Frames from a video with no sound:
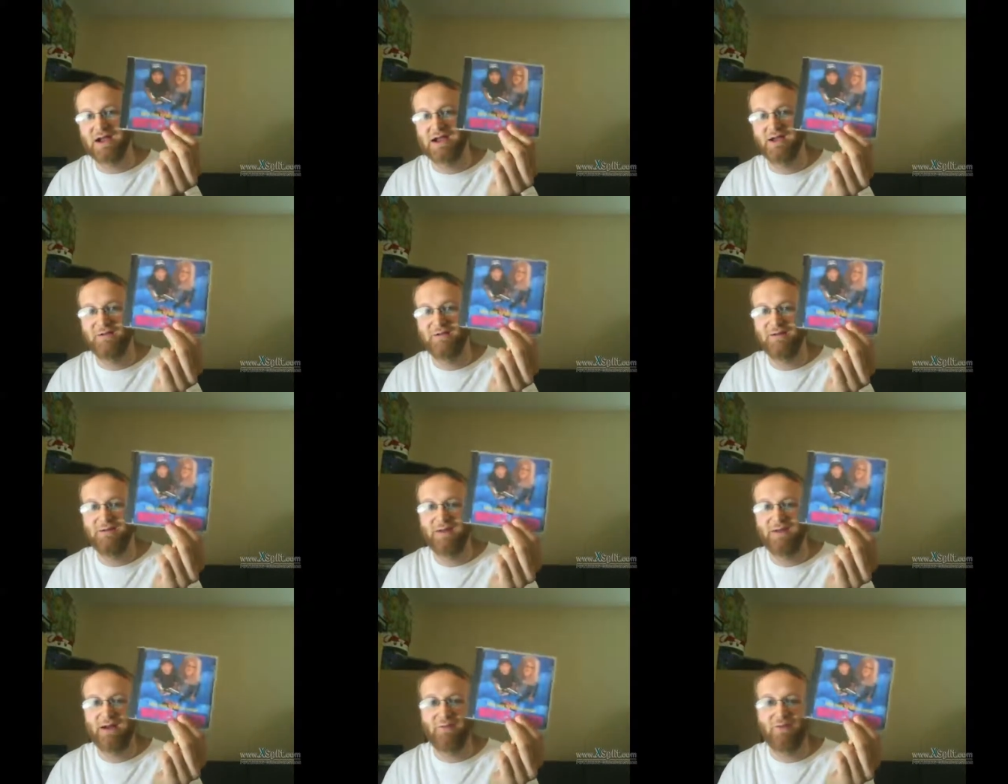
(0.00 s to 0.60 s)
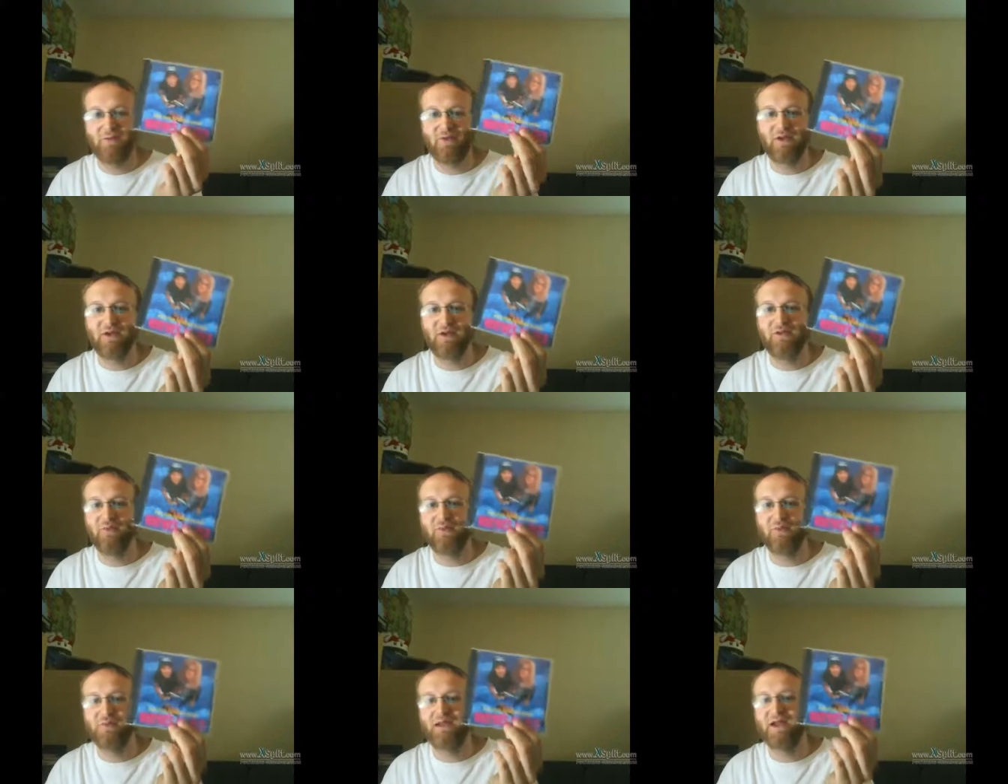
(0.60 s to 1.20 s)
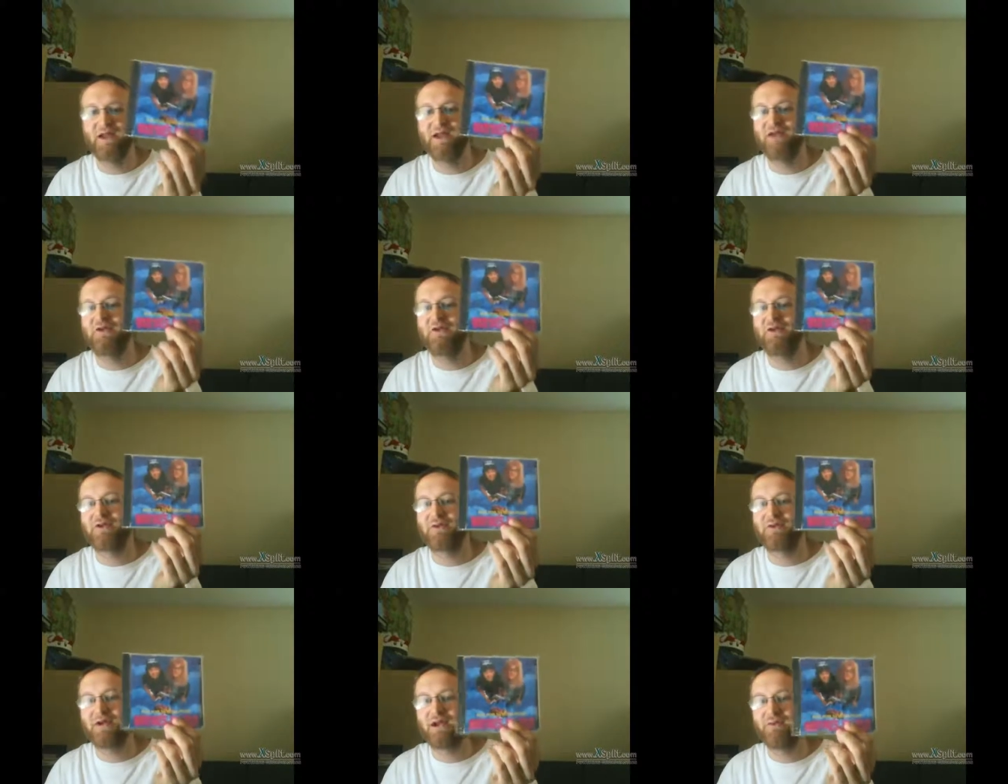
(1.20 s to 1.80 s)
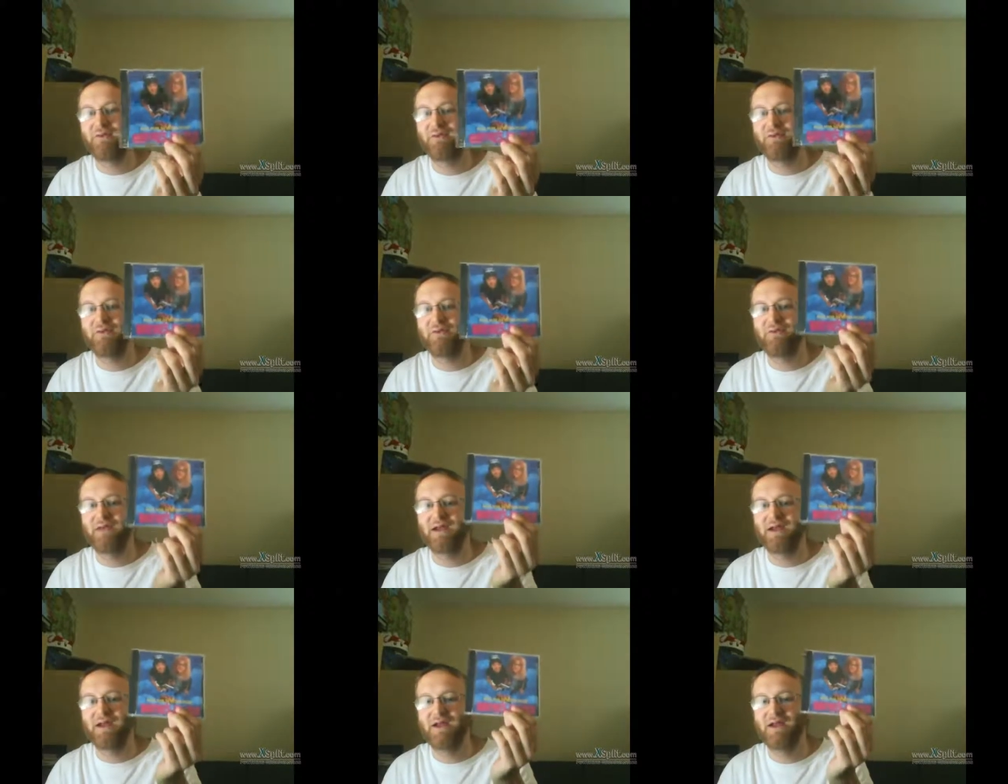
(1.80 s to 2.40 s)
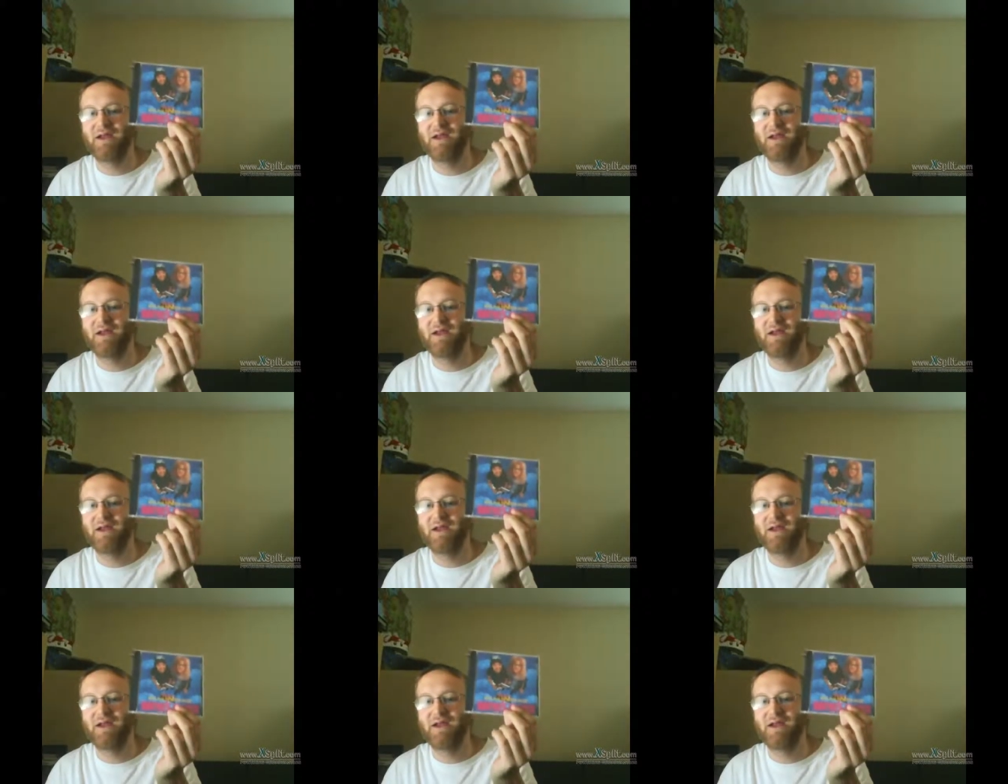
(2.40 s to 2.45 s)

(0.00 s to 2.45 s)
If you haven't seen this movie, it is a great movie.